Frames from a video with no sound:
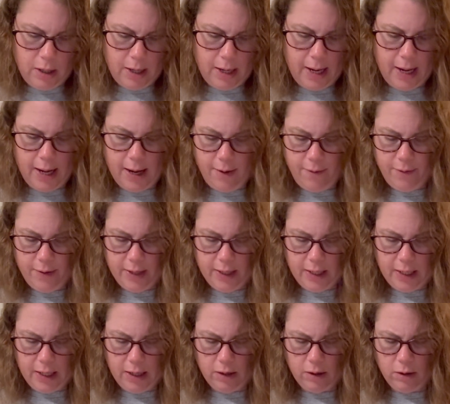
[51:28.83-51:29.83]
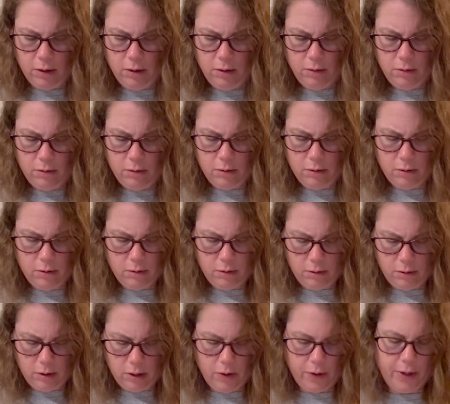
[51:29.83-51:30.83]
have in here.
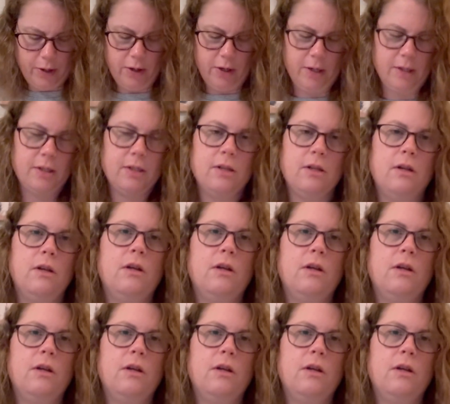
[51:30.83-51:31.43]
Oh, here it is.